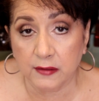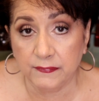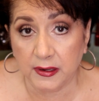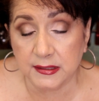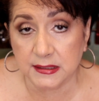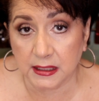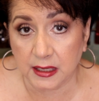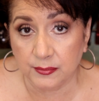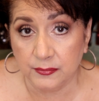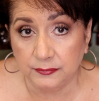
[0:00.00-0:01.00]
I fell
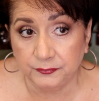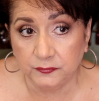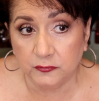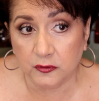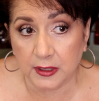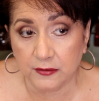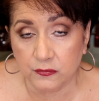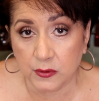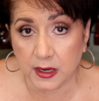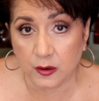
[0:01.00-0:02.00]
asleep for like
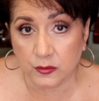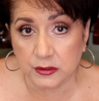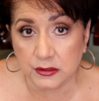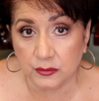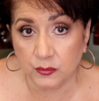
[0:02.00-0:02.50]
4 hours.